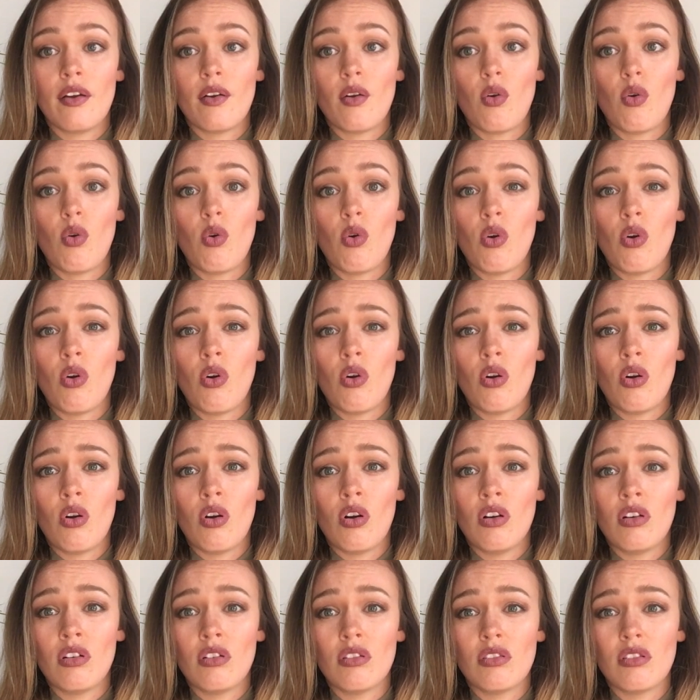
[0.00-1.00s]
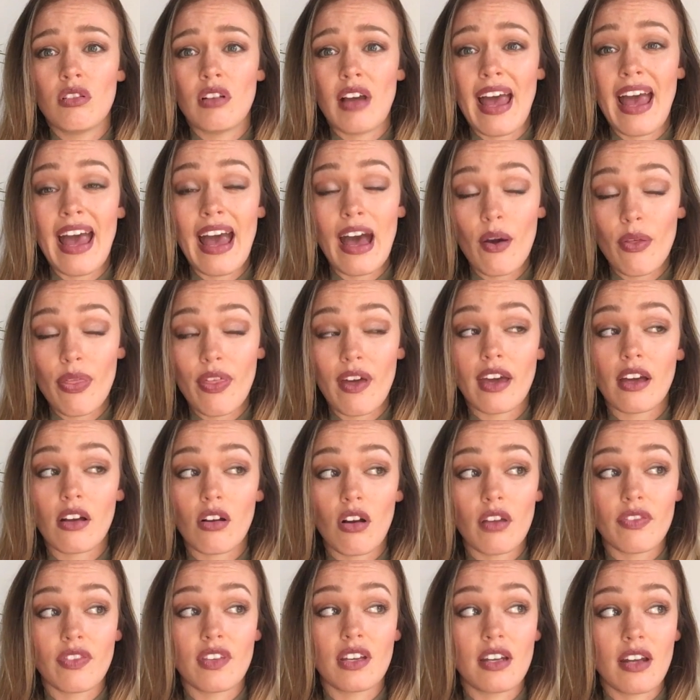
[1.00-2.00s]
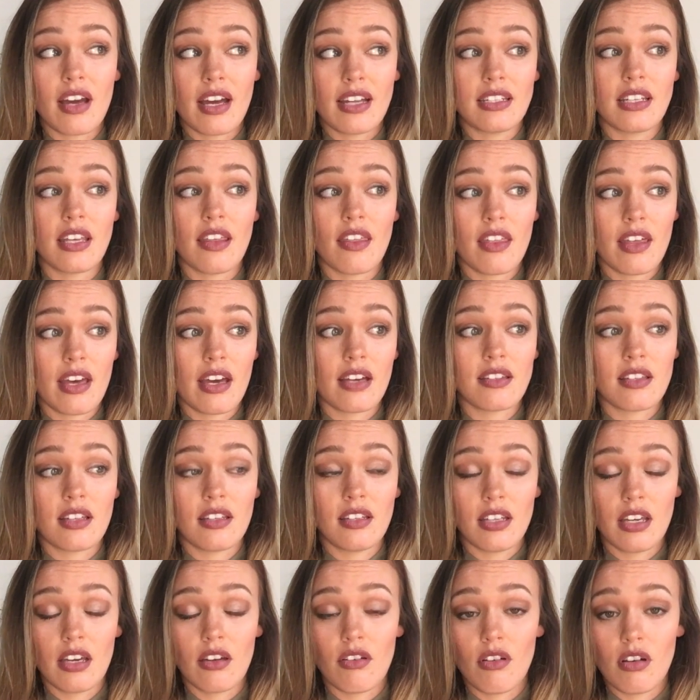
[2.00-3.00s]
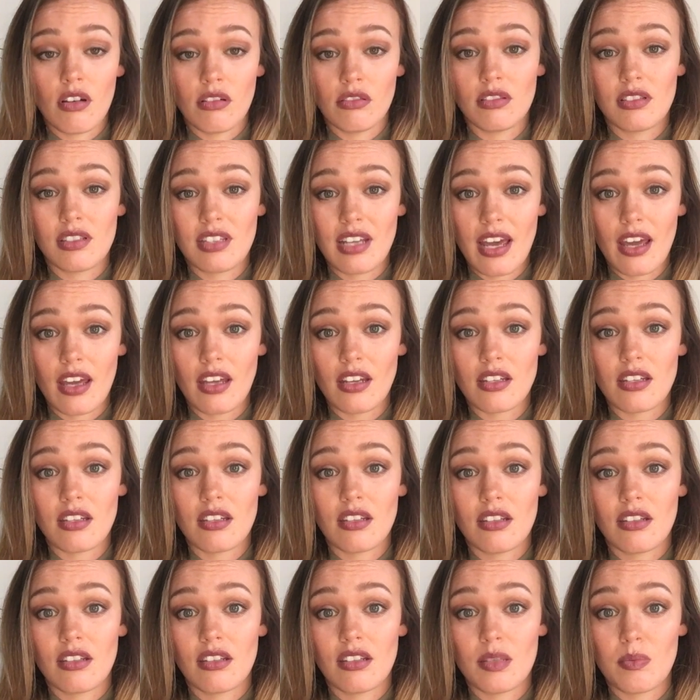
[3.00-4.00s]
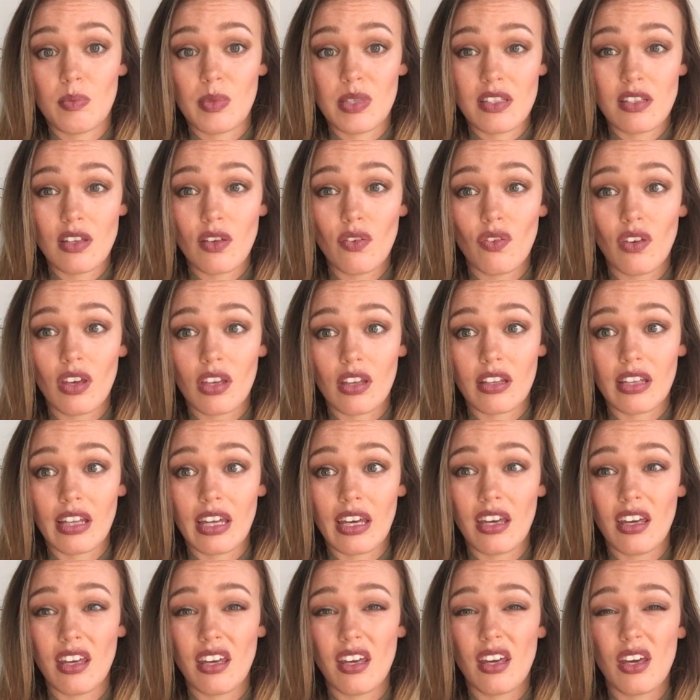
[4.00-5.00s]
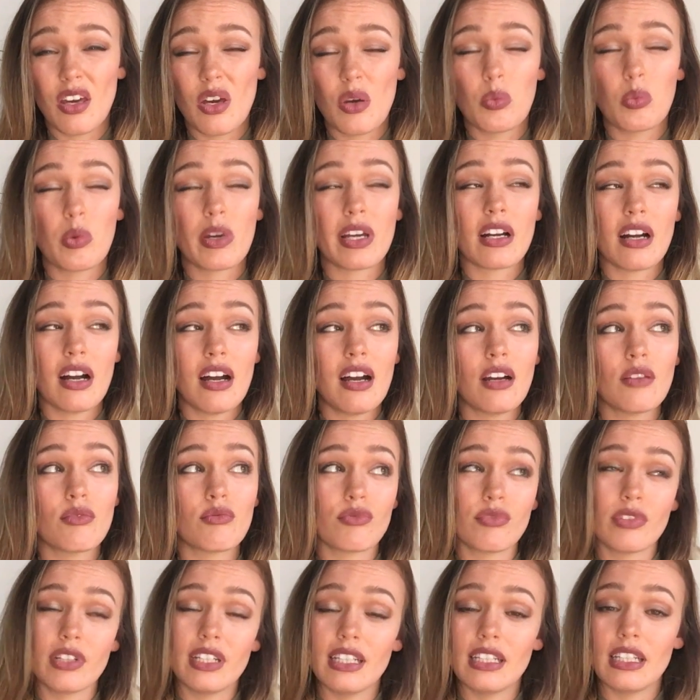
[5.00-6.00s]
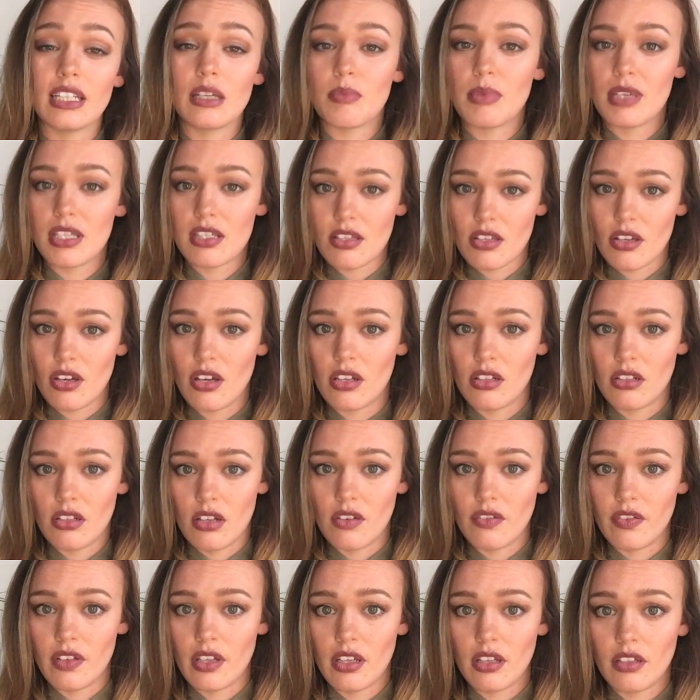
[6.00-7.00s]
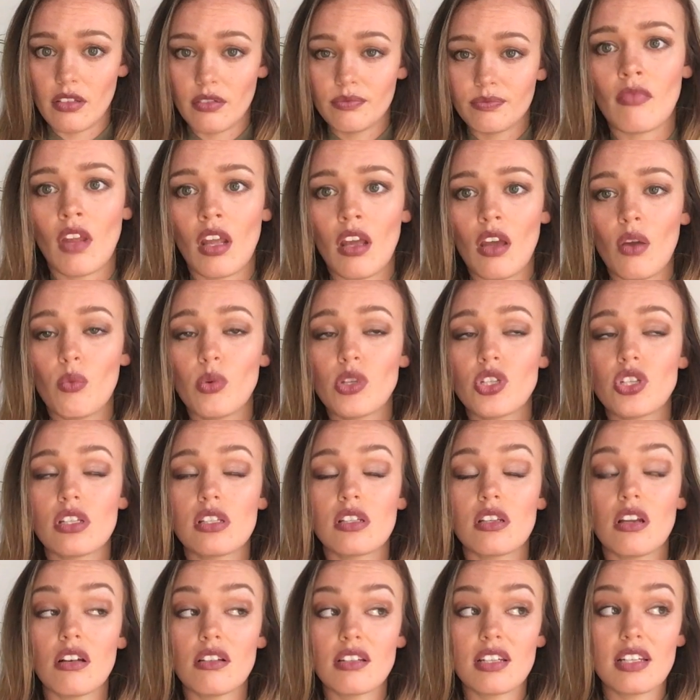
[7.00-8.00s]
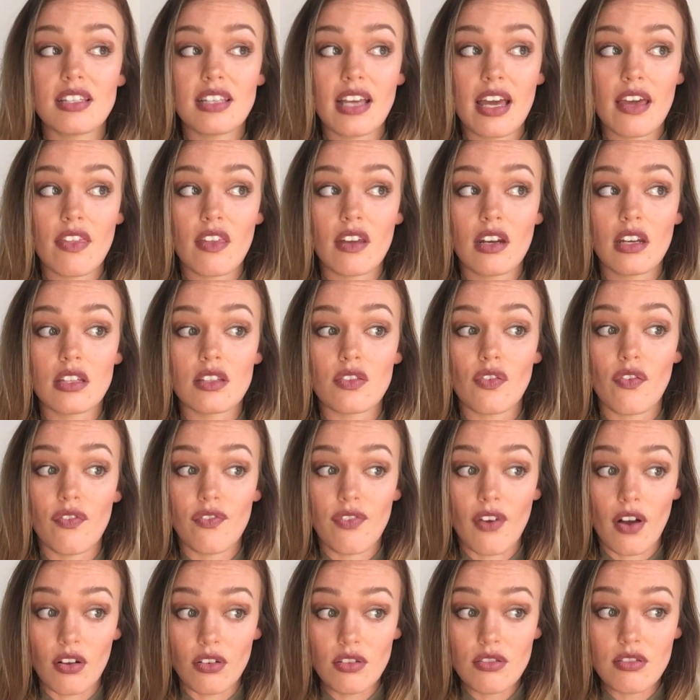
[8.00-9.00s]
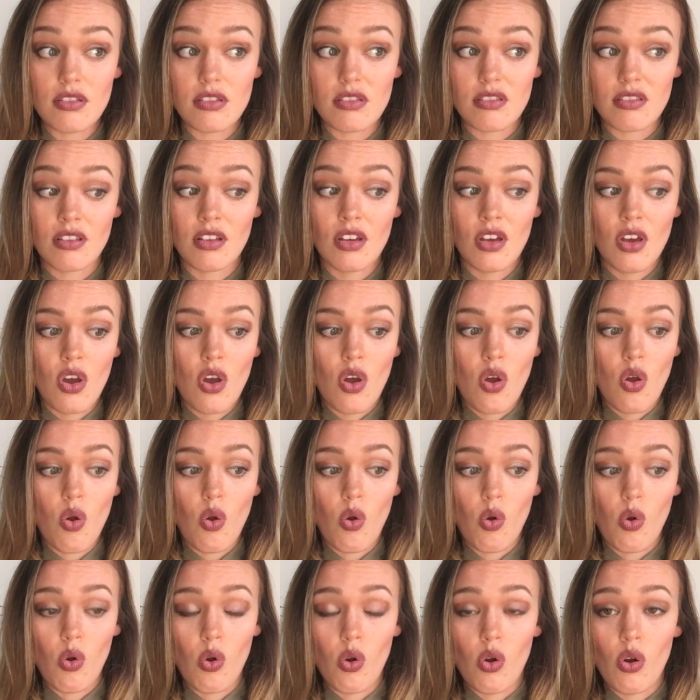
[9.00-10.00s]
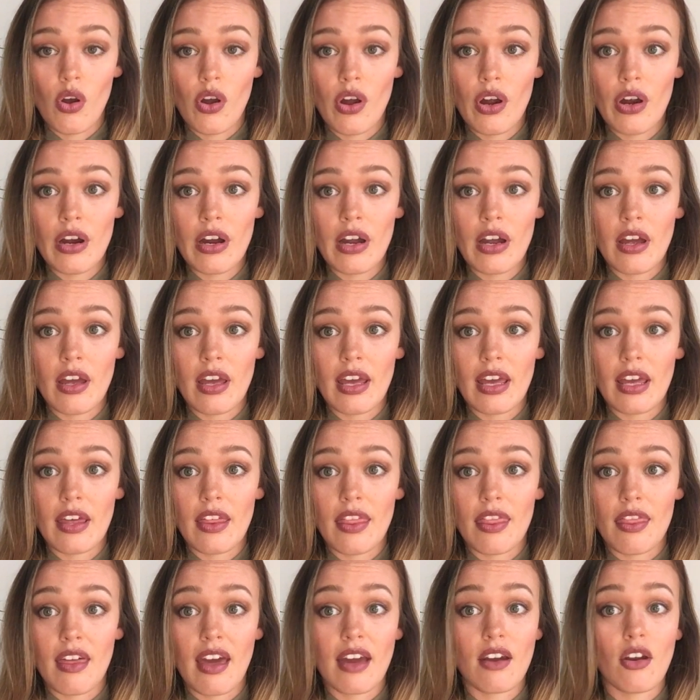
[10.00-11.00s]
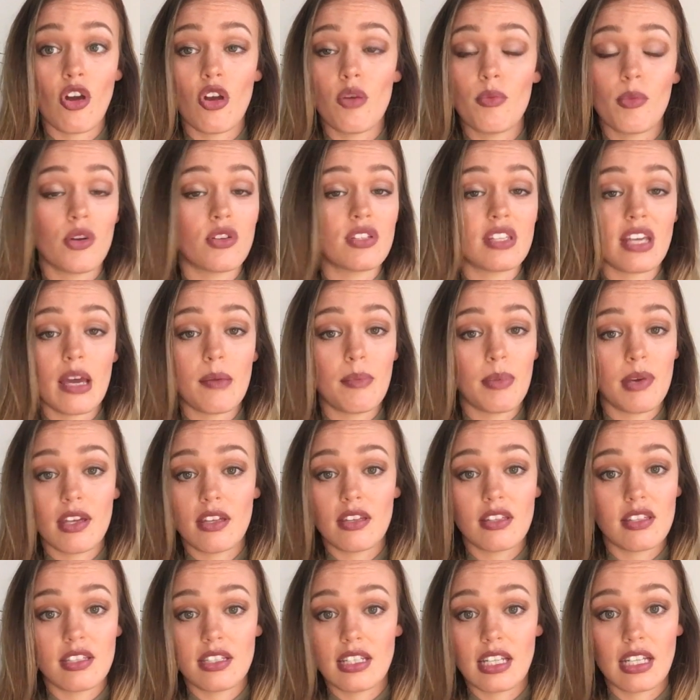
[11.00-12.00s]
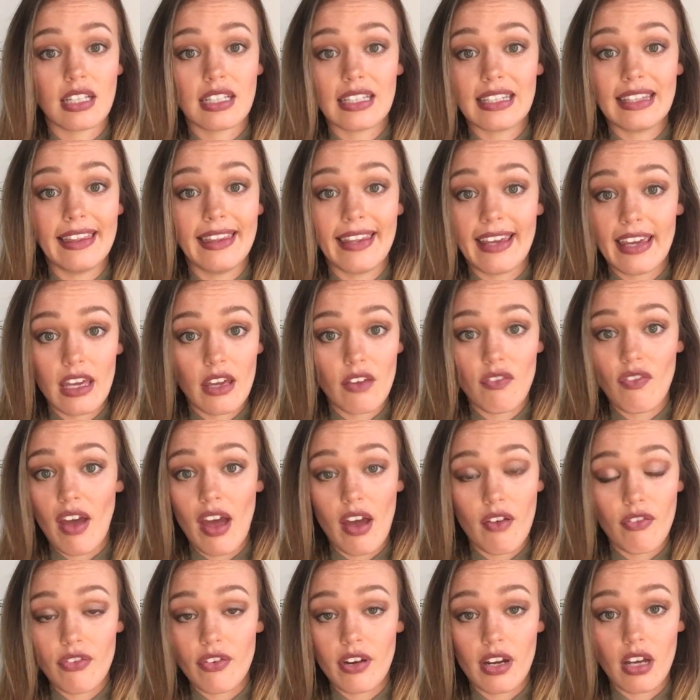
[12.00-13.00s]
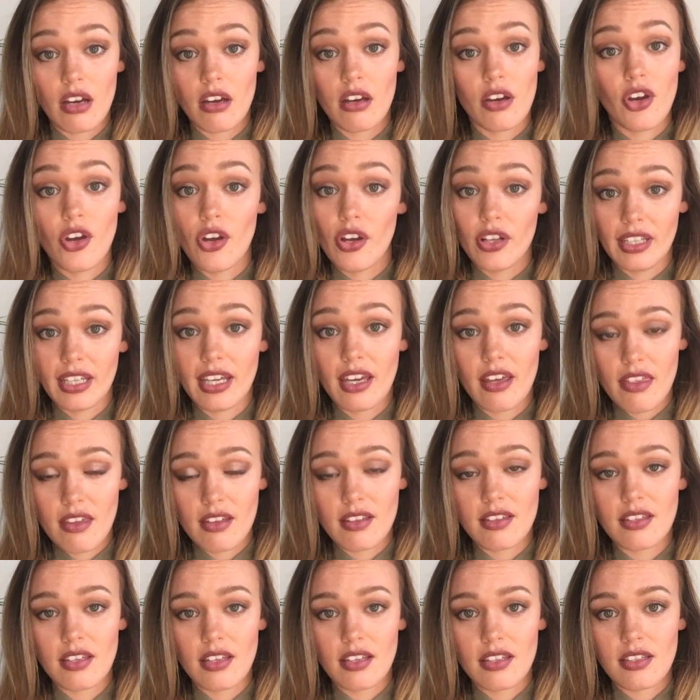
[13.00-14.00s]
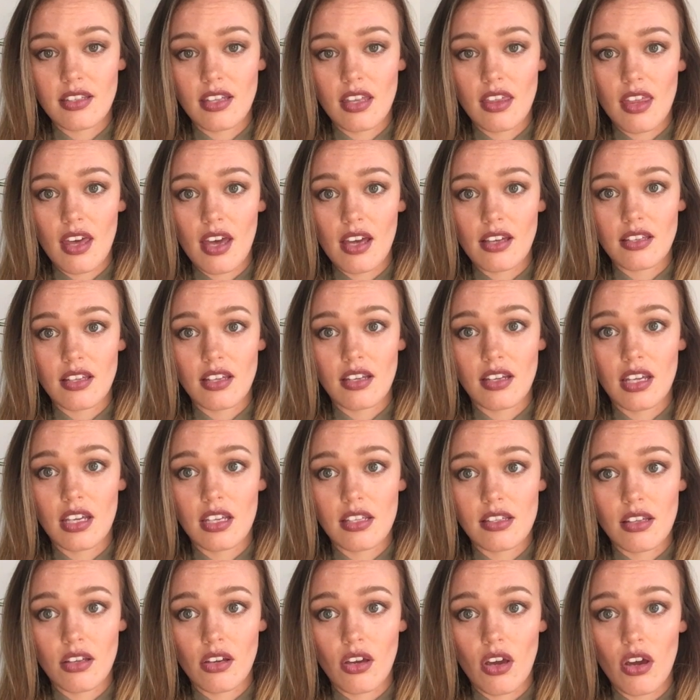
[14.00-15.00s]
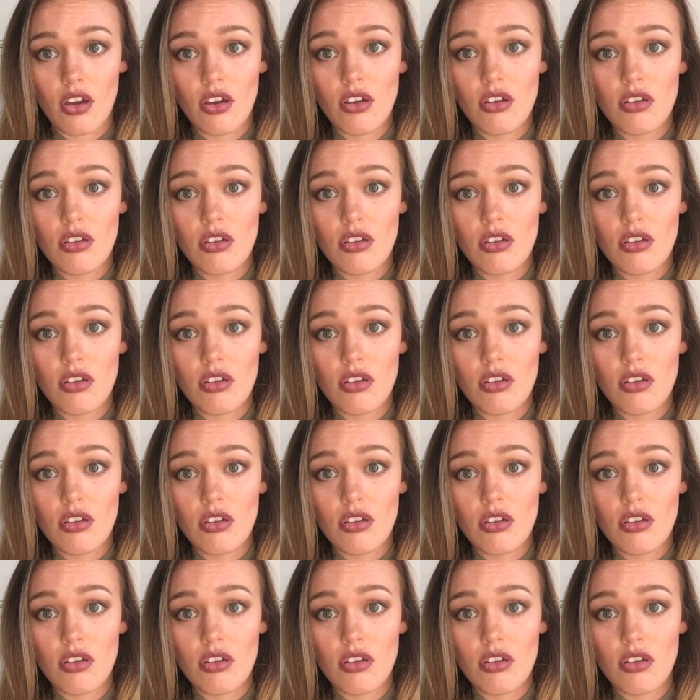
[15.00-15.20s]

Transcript: or how they got the 90,000-year-old date specifically, we can't really be certain of it, which is not to say that it's false or that Homo sapiens didn't leave Africa earlier than 60,000 years ago.